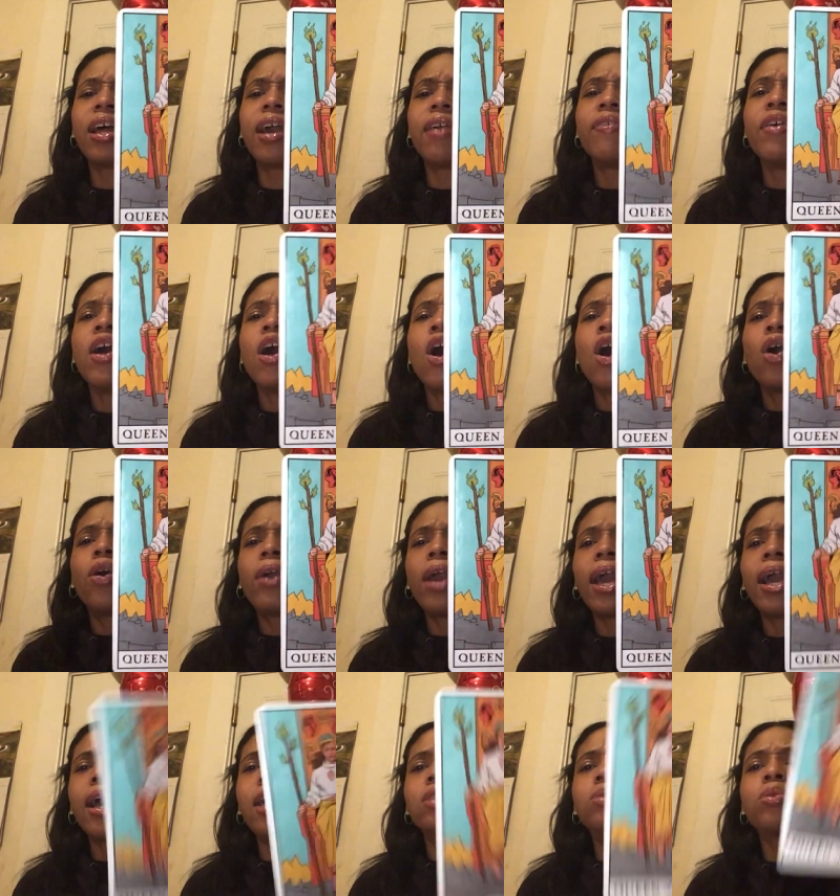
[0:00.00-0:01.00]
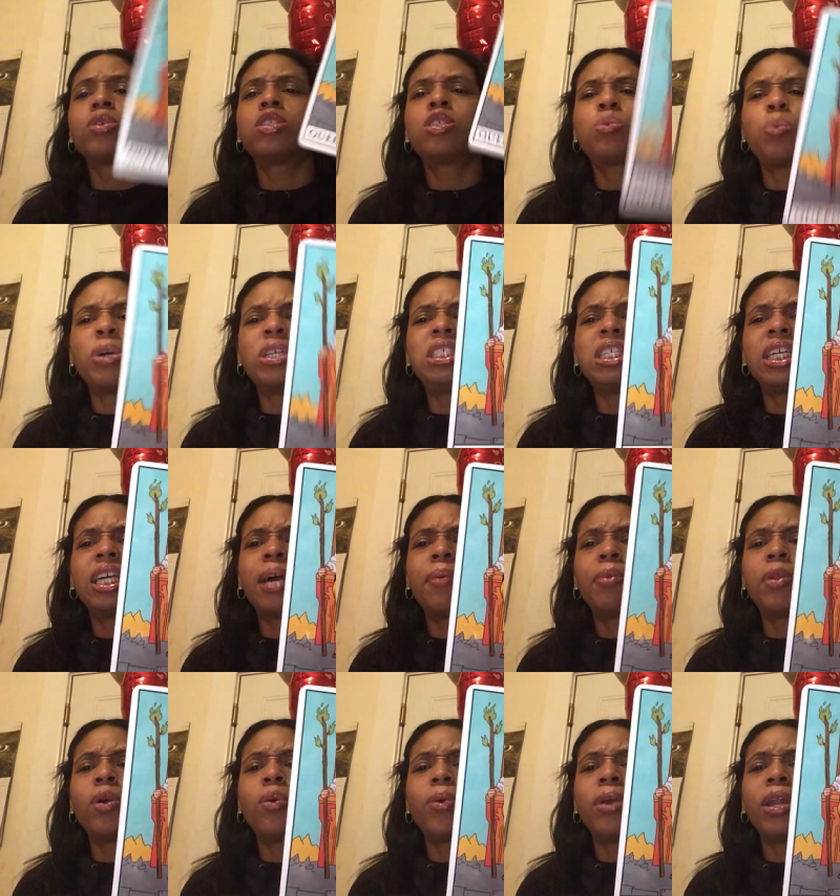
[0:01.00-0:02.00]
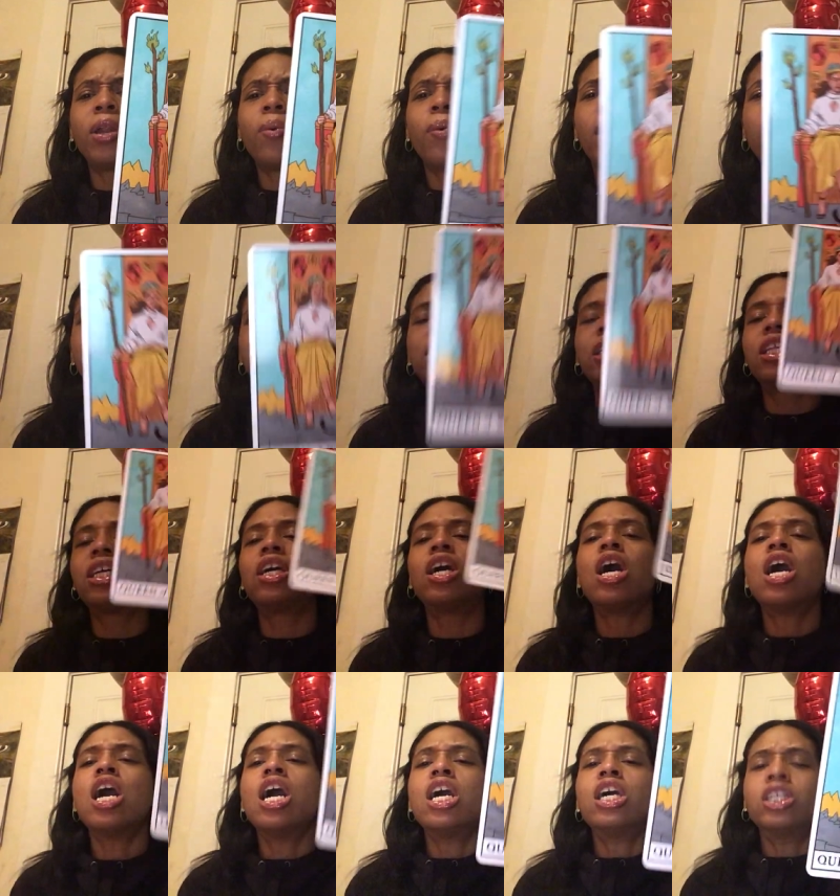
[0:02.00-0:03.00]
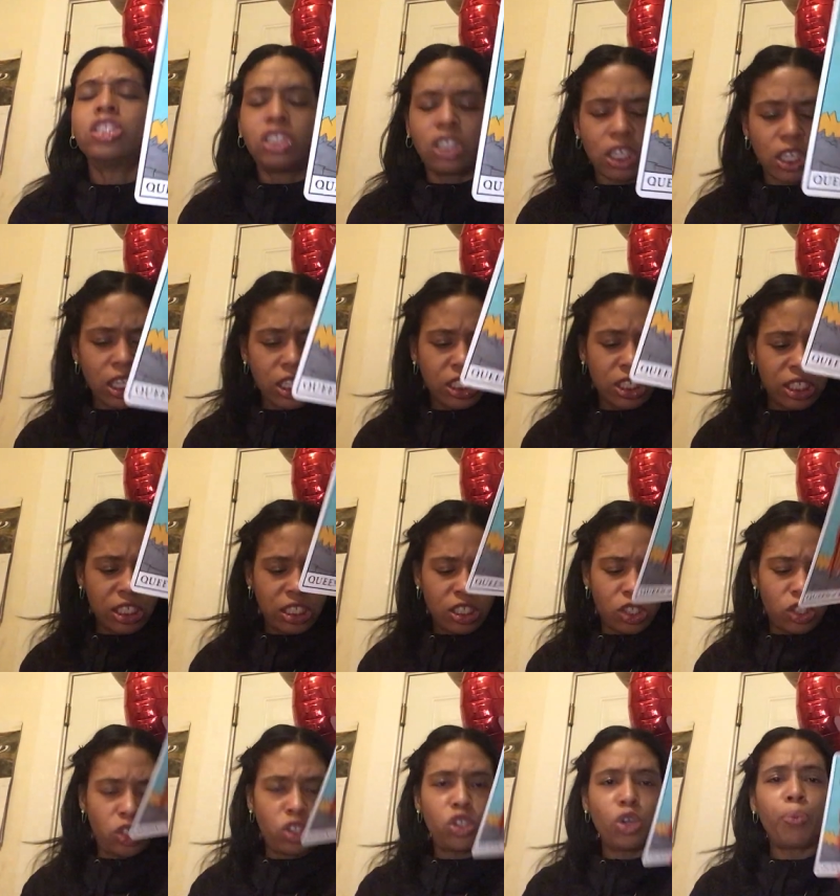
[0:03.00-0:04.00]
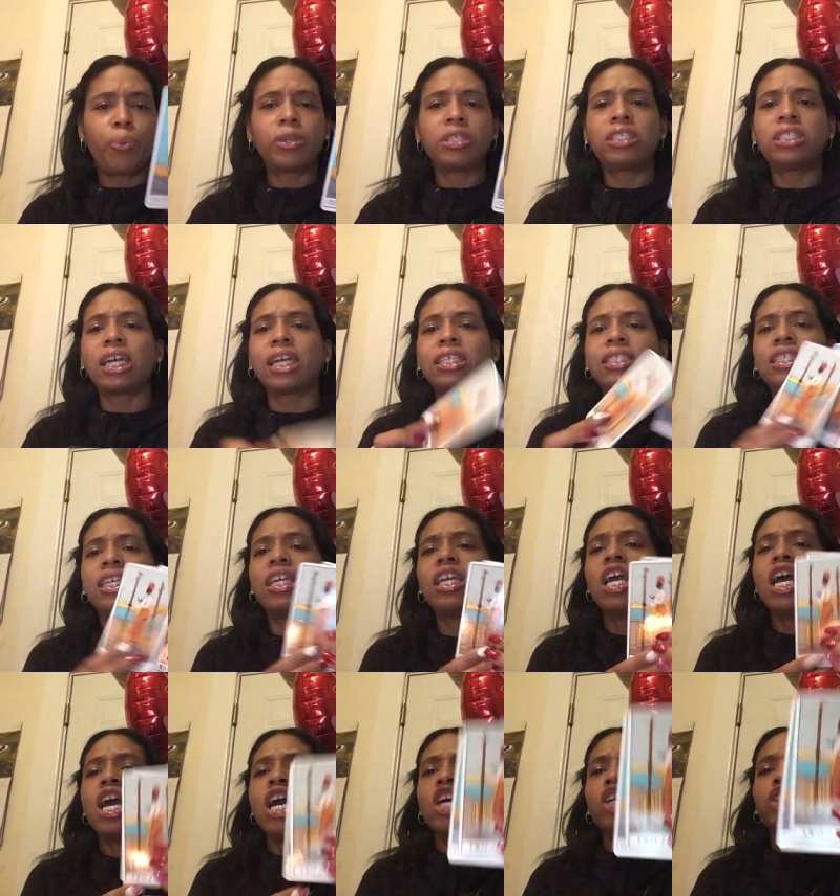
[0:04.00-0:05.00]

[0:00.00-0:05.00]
life. Okay, guys, we're switching up the Queen of Wands to the just the super sexy